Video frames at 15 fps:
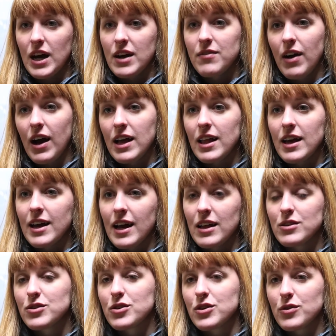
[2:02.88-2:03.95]
kind of highlight
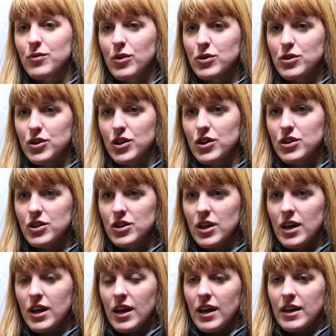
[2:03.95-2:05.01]
Caledonia Road Church.
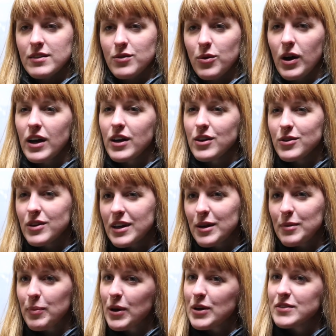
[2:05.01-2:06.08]
It's quite a
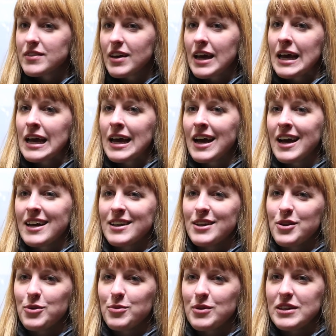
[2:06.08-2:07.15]
unique building,
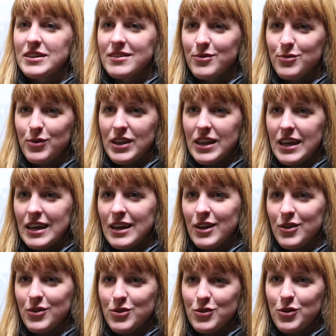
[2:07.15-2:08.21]
and nobody's really, you
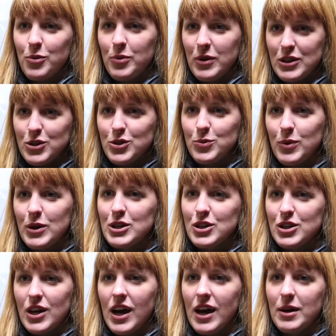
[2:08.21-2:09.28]
know, there's not been too
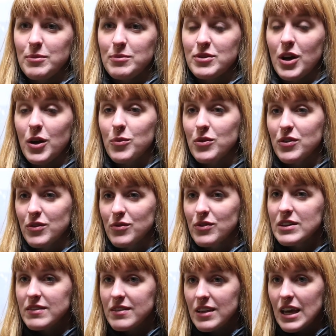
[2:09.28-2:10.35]
much done with it
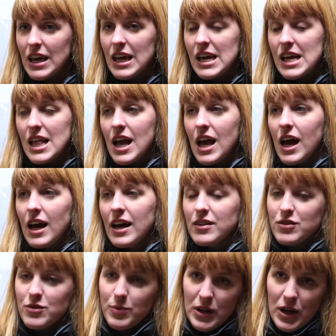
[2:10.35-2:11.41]
recently.
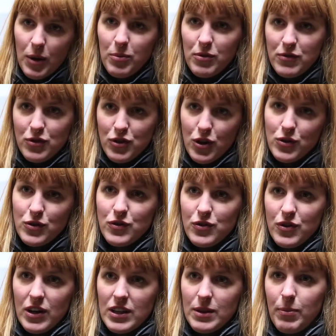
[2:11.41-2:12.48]
There's been a couple of shows
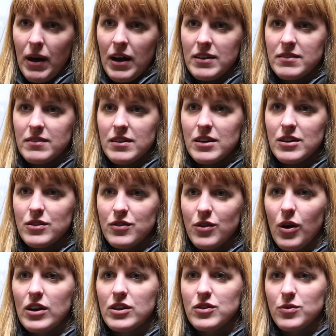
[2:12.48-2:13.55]
throughout the past year,
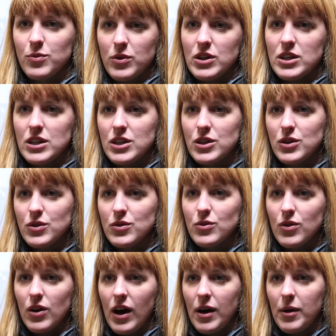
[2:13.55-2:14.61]
so I just wanted
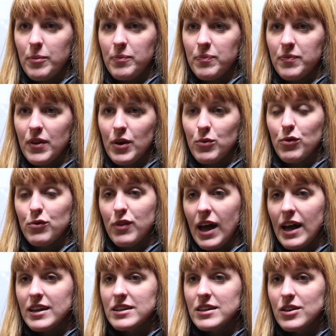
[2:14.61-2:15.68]
to
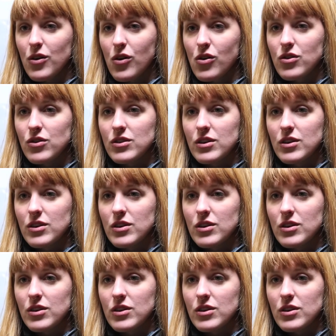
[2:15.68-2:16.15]
reflect on